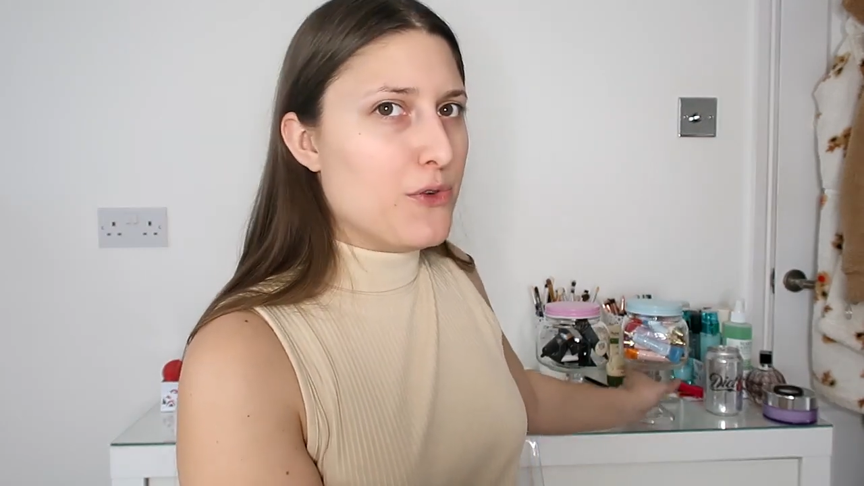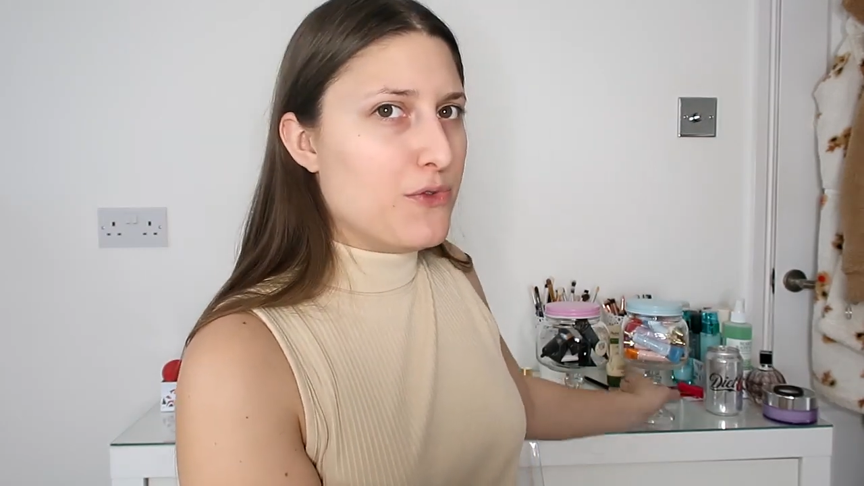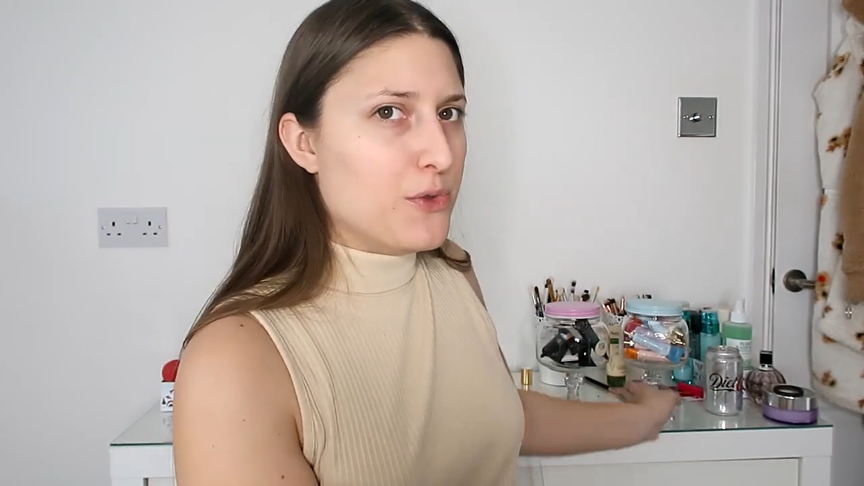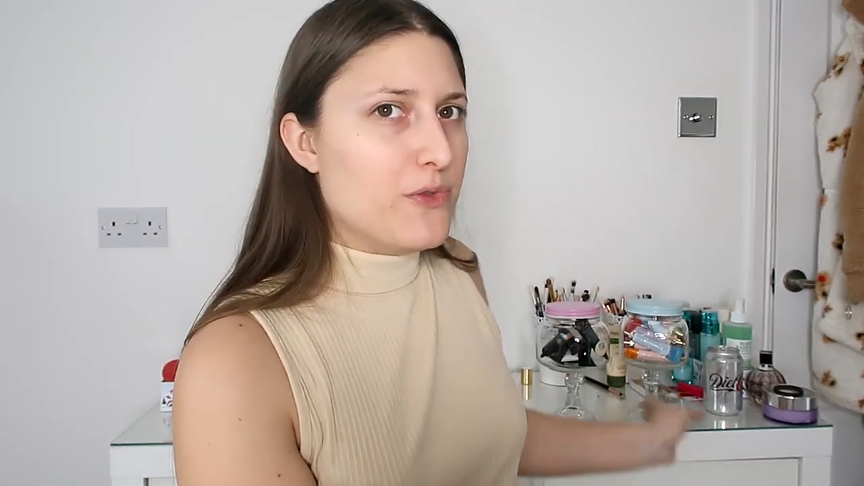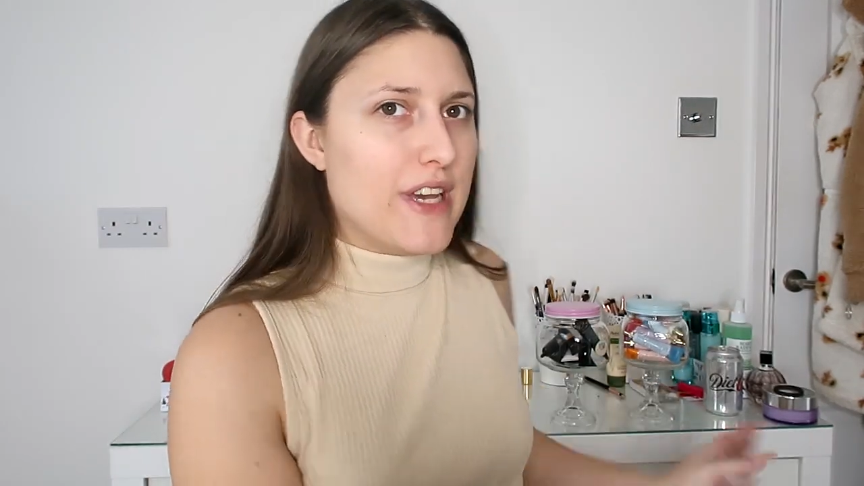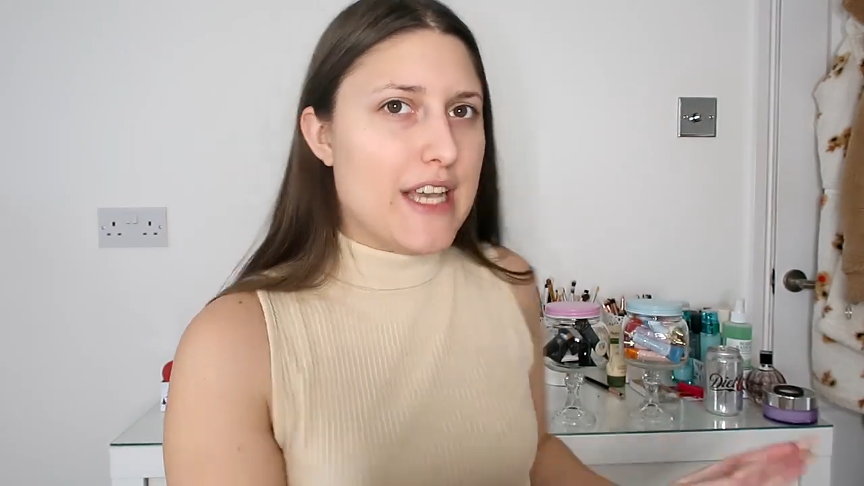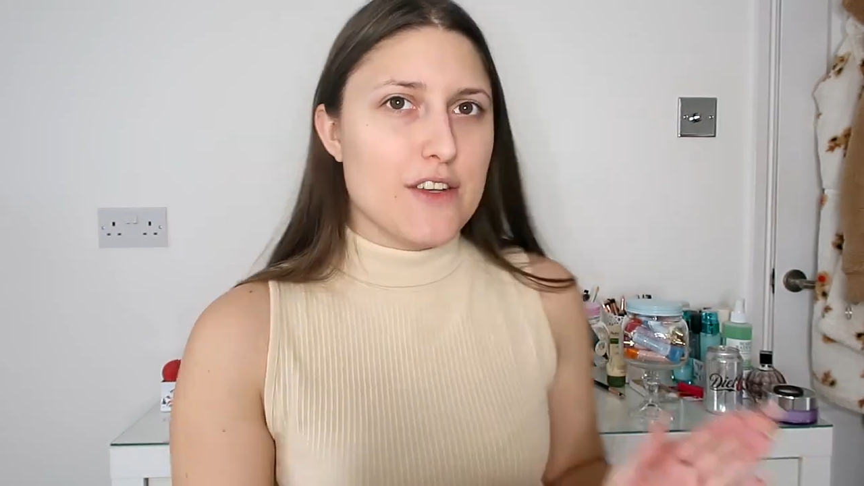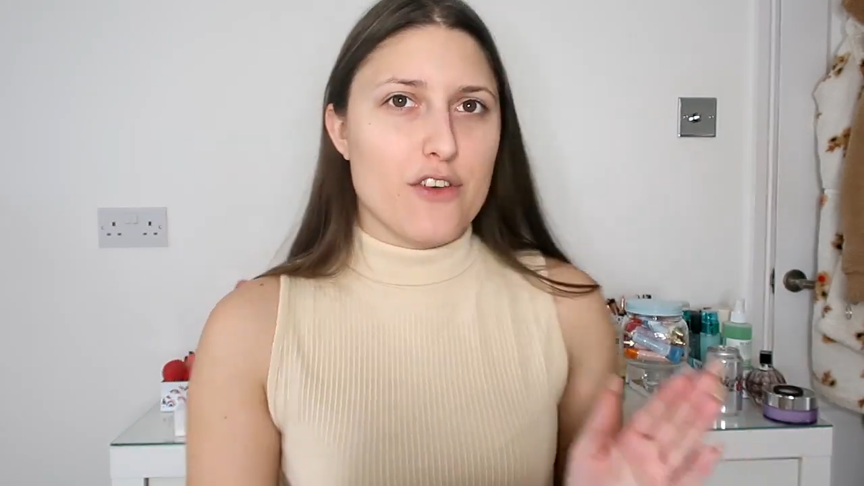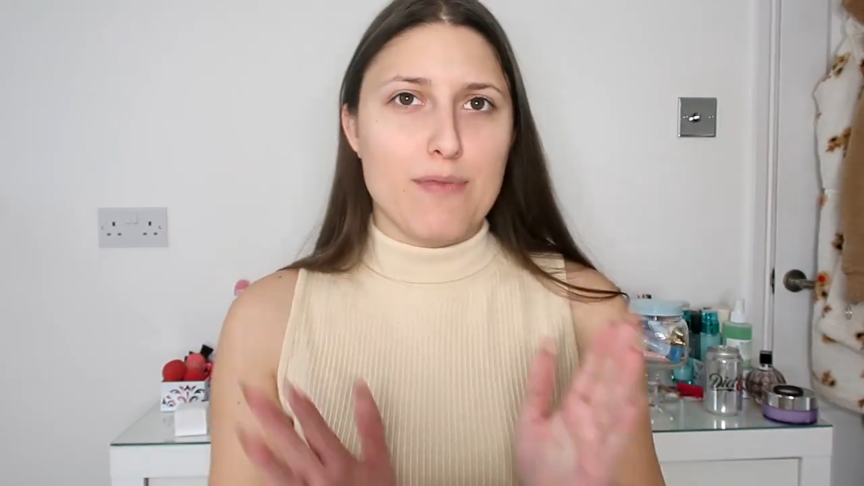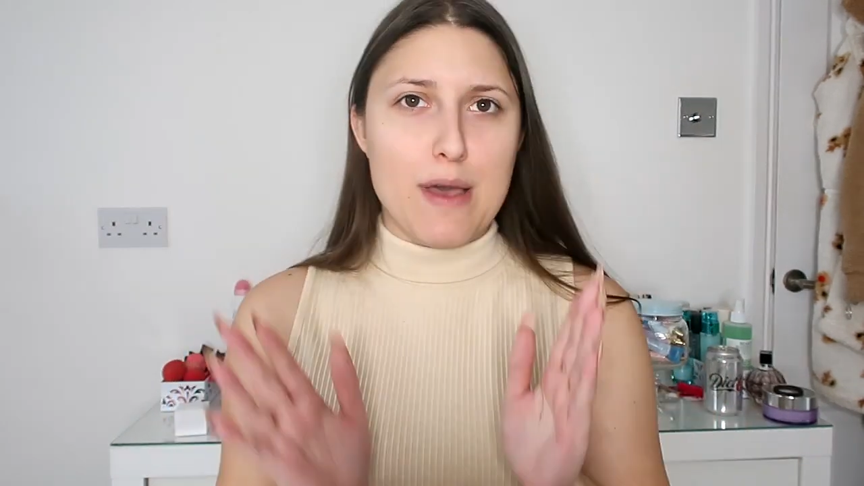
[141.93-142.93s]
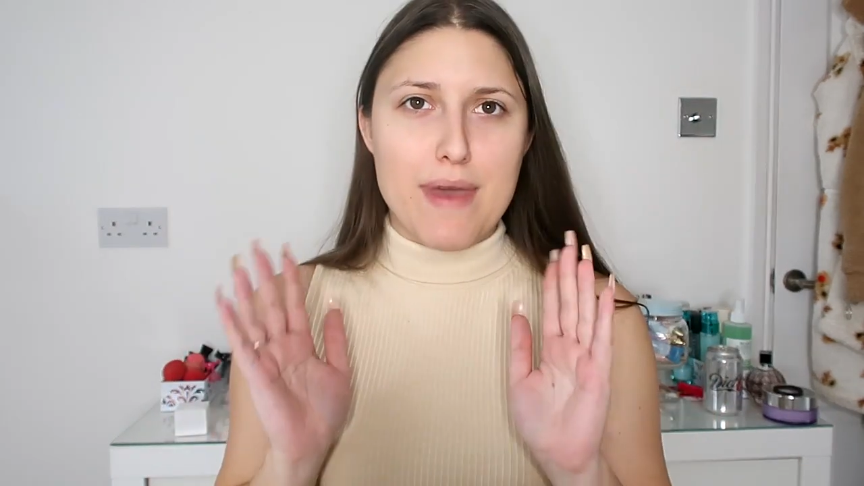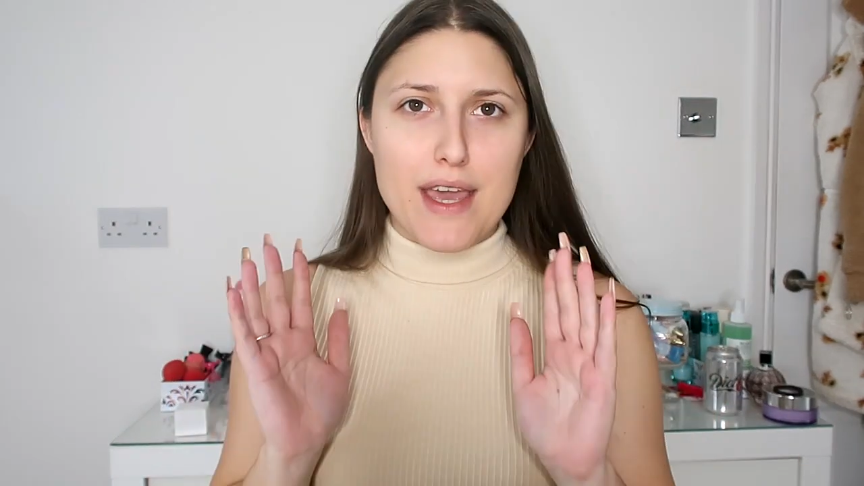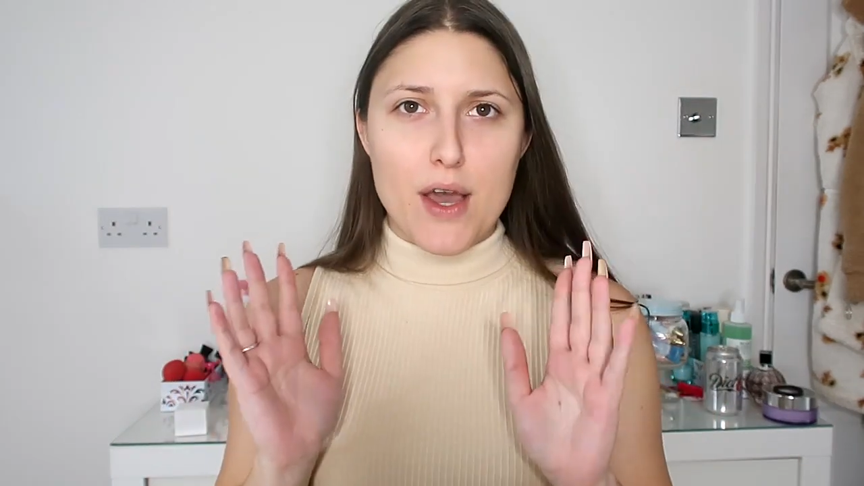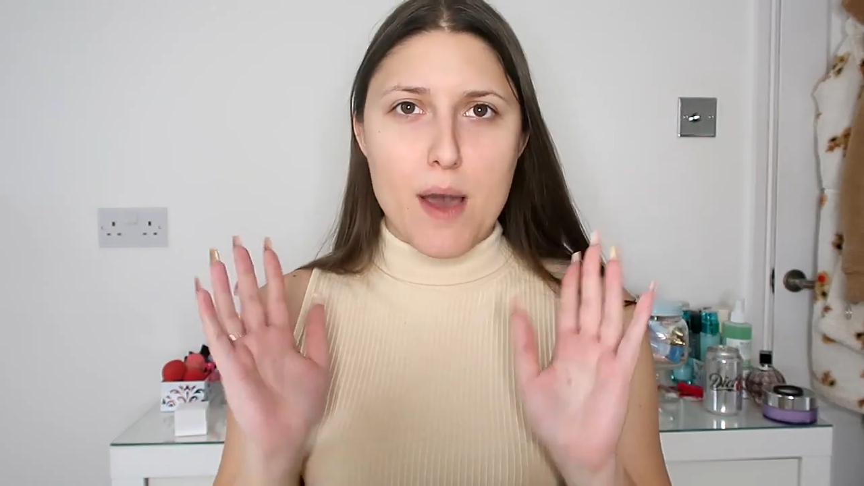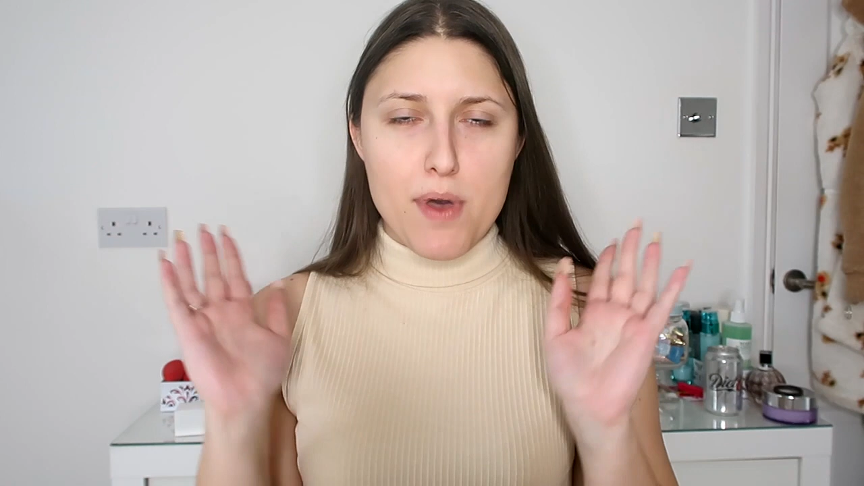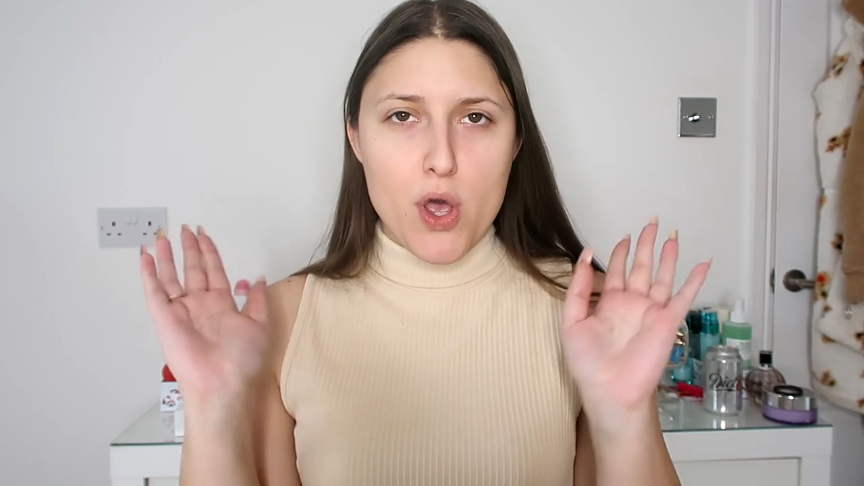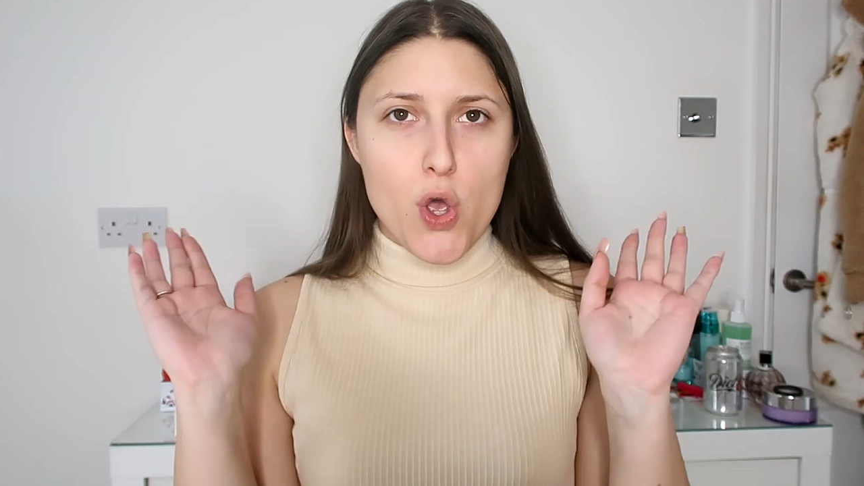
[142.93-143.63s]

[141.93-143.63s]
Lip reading: full face of my makeup